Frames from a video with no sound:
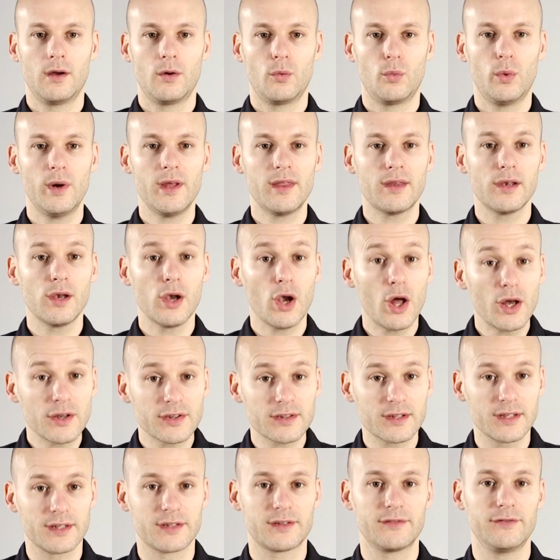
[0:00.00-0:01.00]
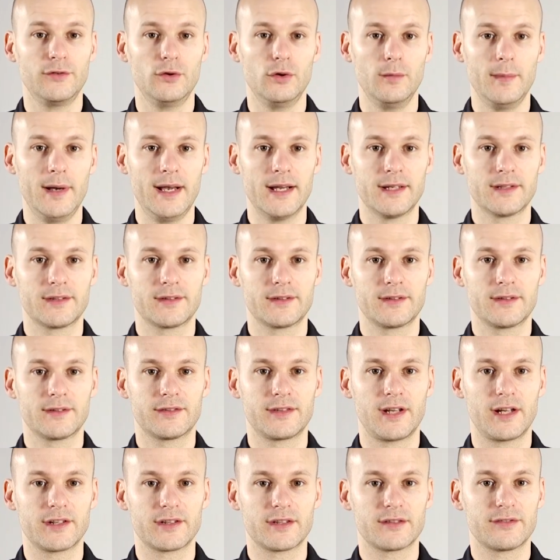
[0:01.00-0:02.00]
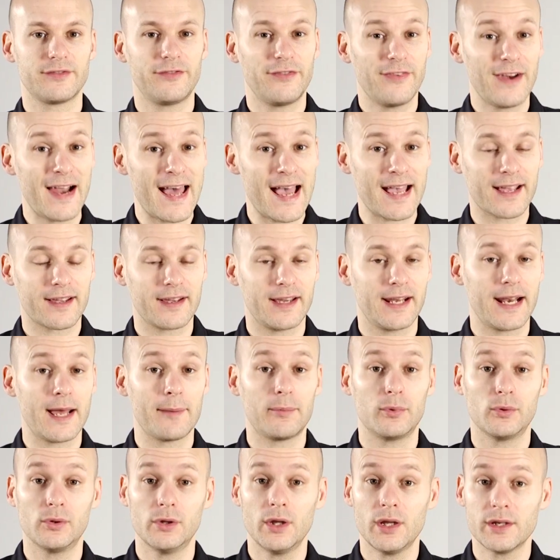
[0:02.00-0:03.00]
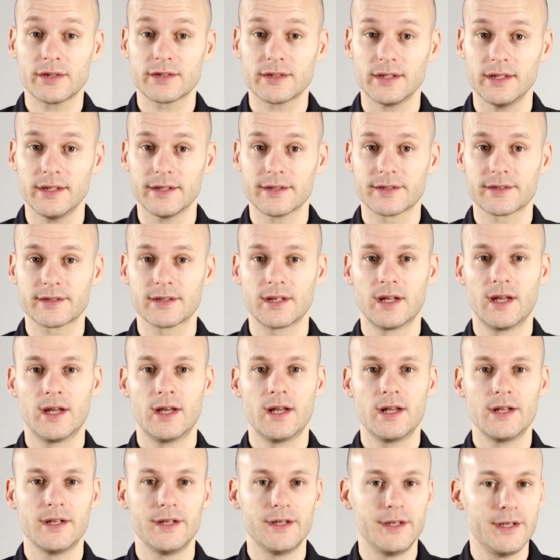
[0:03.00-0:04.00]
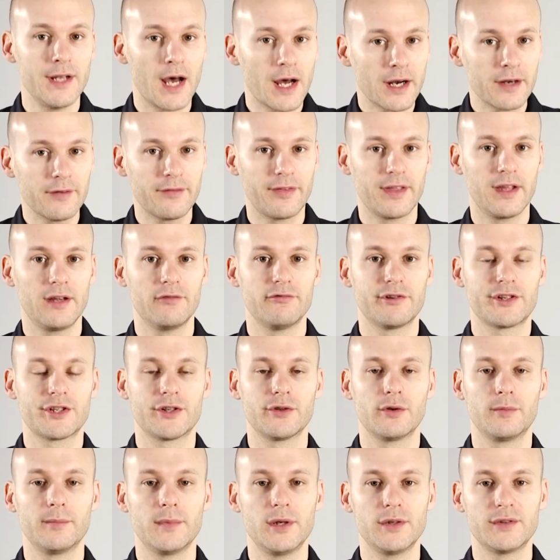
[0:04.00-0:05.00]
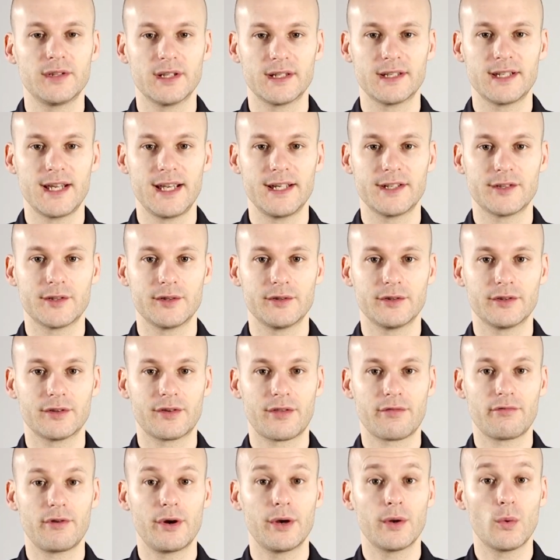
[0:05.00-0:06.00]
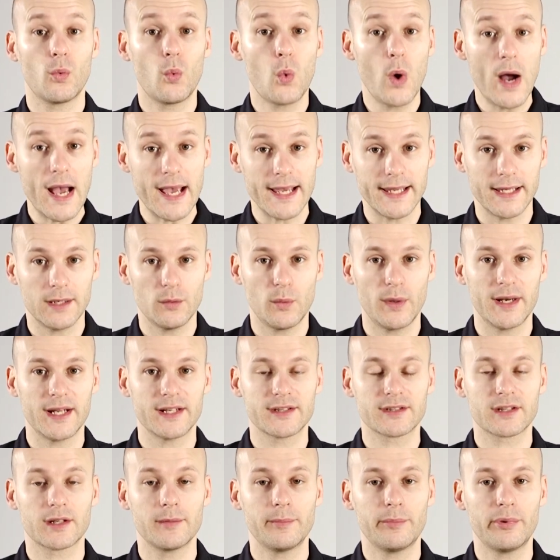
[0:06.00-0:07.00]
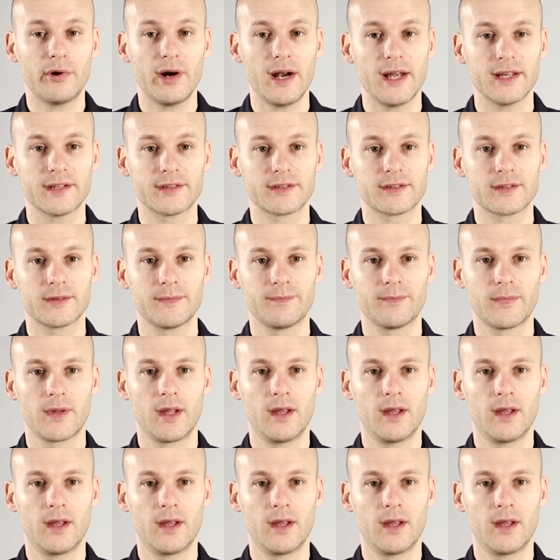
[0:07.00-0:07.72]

With lossless formats such as FLAC and Apple Lossless, none of the original music data is thrown away when it's compressed.